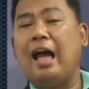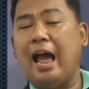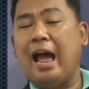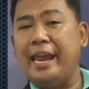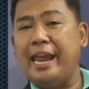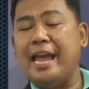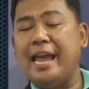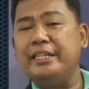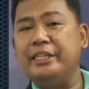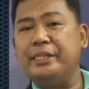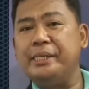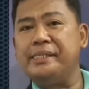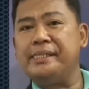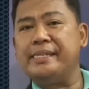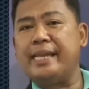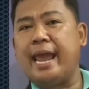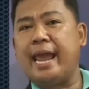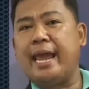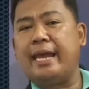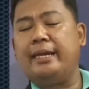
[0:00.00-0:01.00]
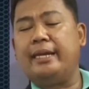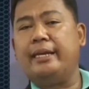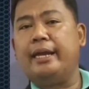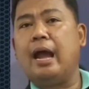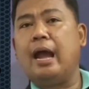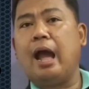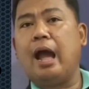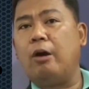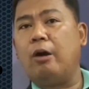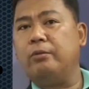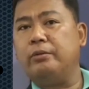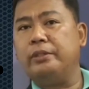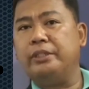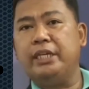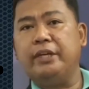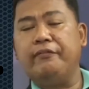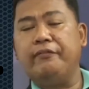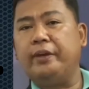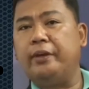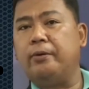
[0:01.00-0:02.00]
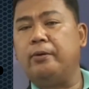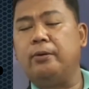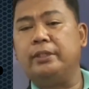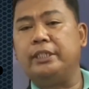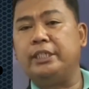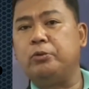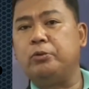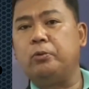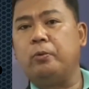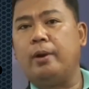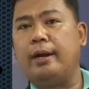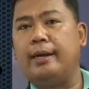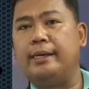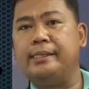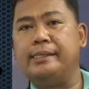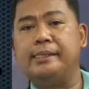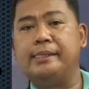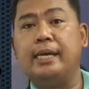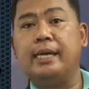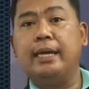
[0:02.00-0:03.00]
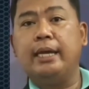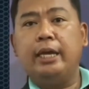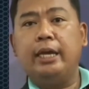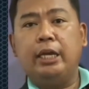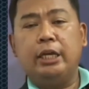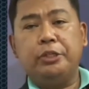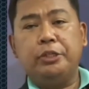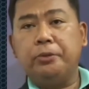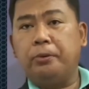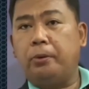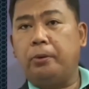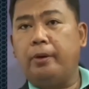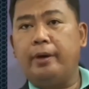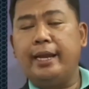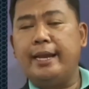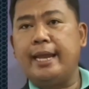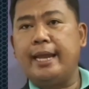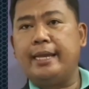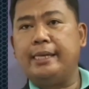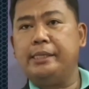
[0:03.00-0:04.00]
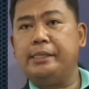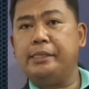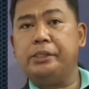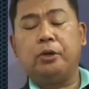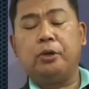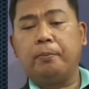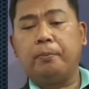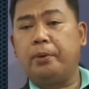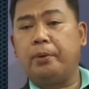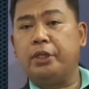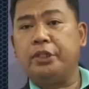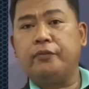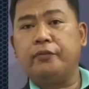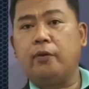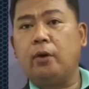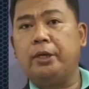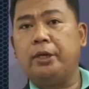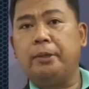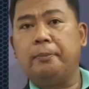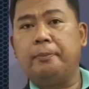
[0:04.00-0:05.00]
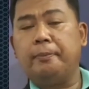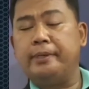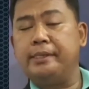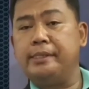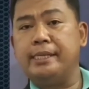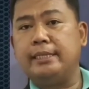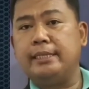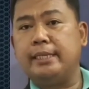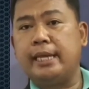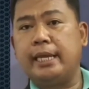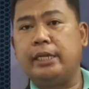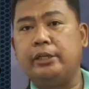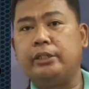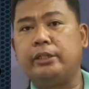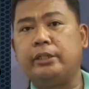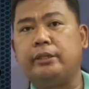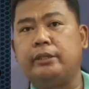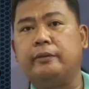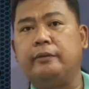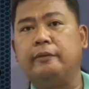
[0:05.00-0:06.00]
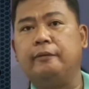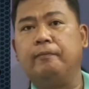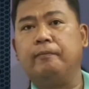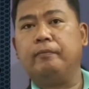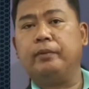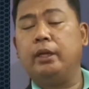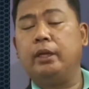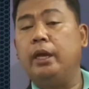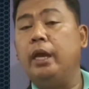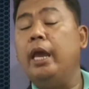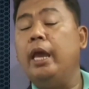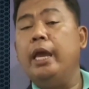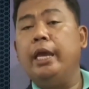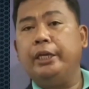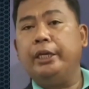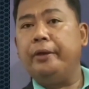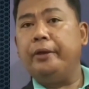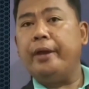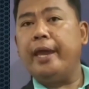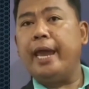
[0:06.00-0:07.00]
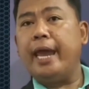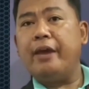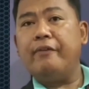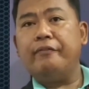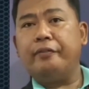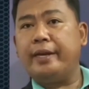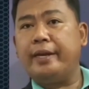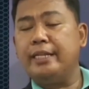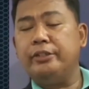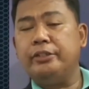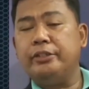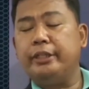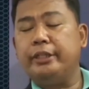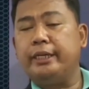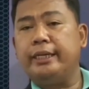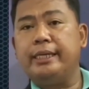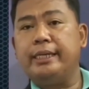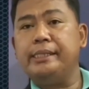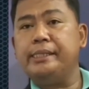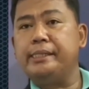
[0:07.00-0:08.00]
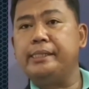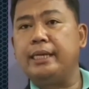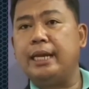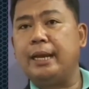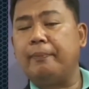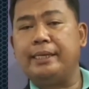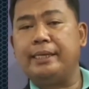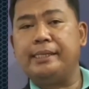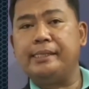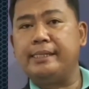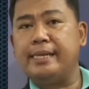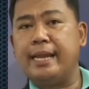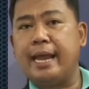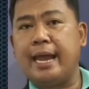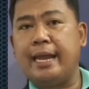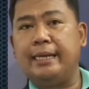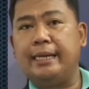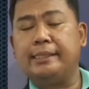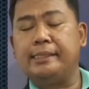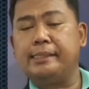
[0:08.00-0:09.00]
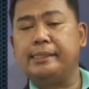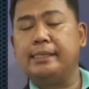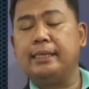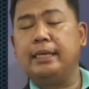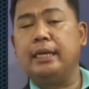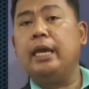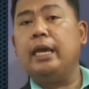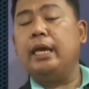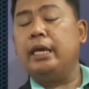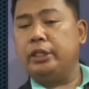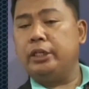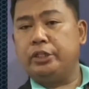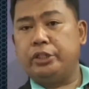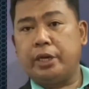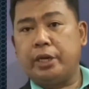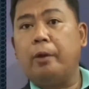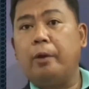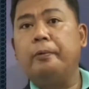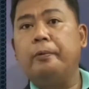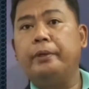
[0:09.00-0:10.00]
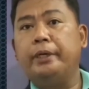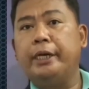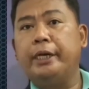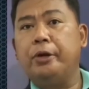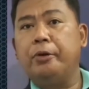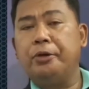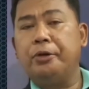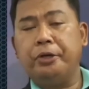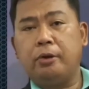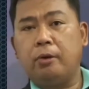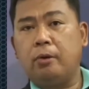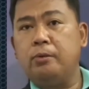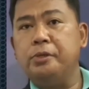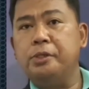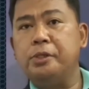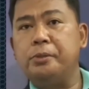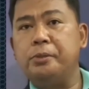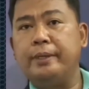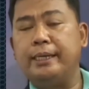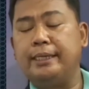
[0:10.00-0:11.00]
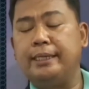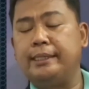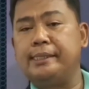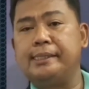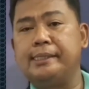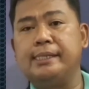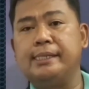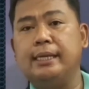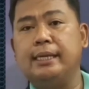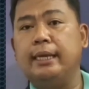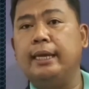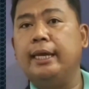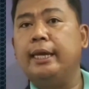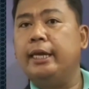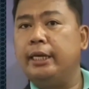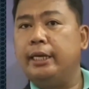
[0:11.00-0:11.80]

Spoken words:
I understand how difficult it was to organize your portfolio presentation. You have rendered sleepless nights, showered on your own sweets,